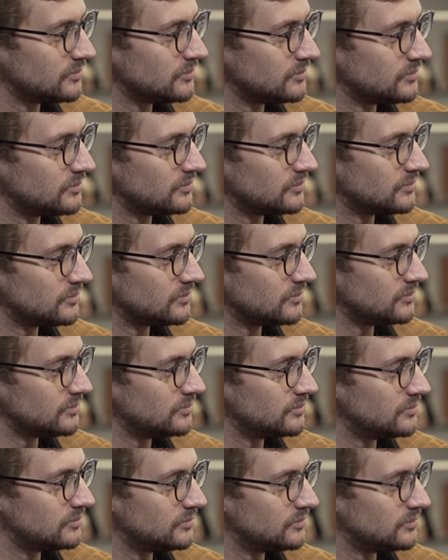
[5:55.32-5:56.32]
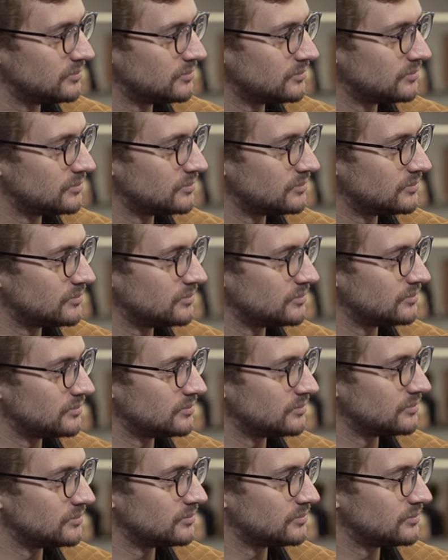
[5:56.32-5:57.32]

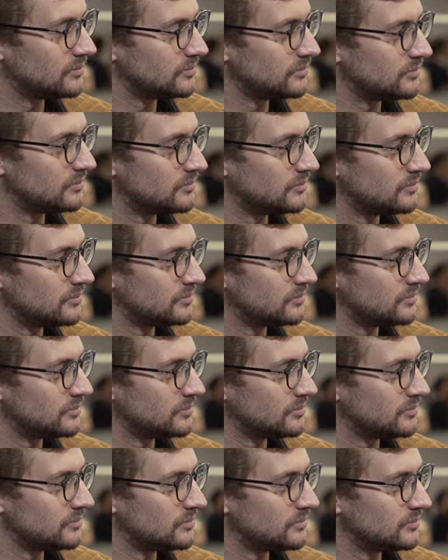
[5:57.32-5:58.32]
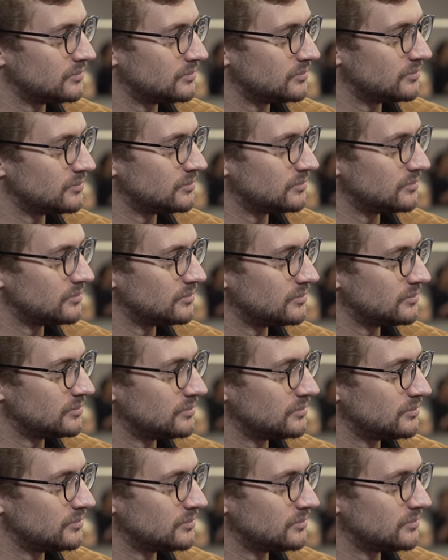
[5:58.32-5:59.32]

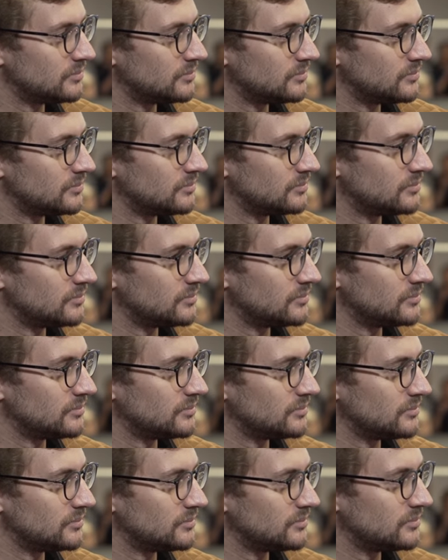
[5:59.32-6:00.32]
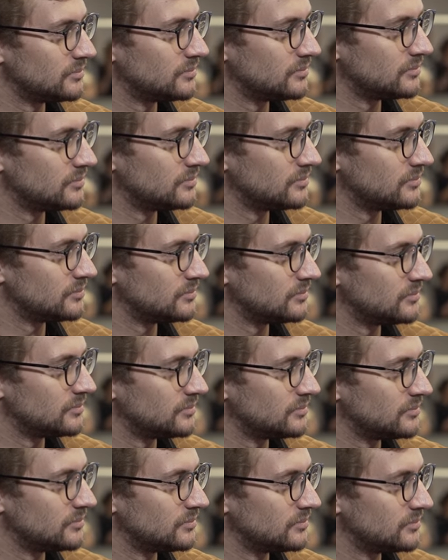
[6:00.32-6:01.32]

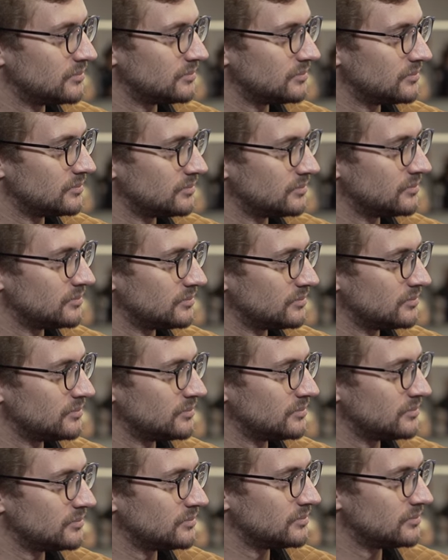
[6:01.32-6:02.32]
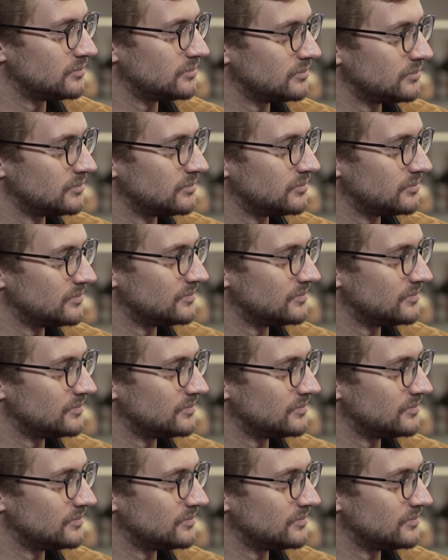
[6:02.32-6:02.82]
This person isn't speaking.